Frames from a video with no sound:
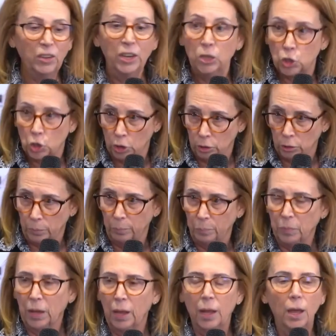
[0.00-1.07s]
feature
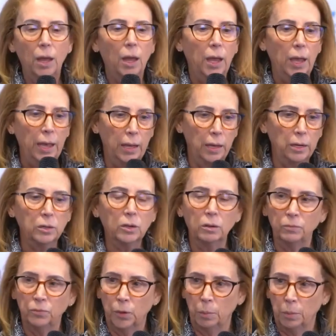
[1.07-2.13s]
in
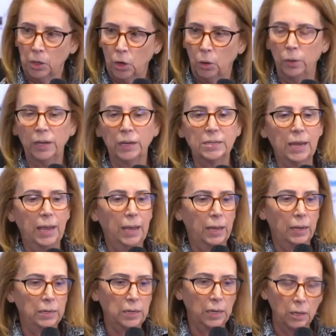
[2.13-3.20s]
conformal coatings
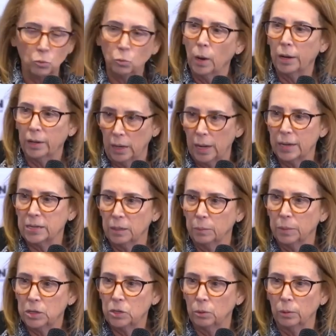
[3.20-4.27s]
and in
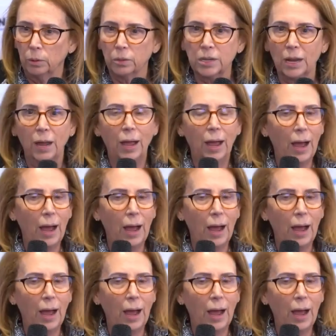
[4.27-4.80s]
ruggedizing materials